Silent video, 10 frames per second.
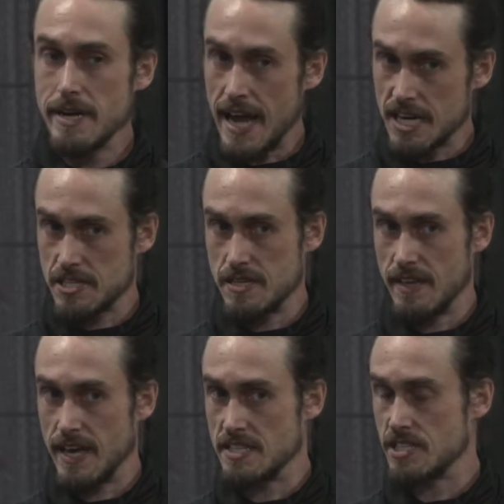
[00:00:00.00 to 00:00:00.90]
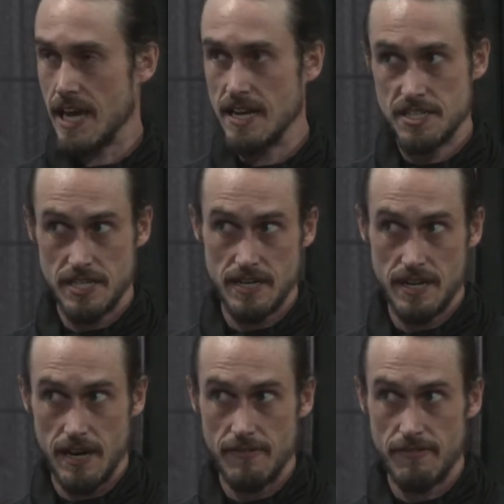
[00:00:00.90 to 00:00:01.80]
an action that is challenging
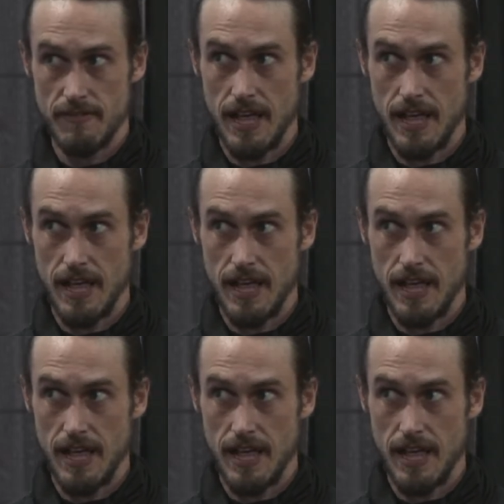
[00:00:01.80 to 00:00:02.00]
enough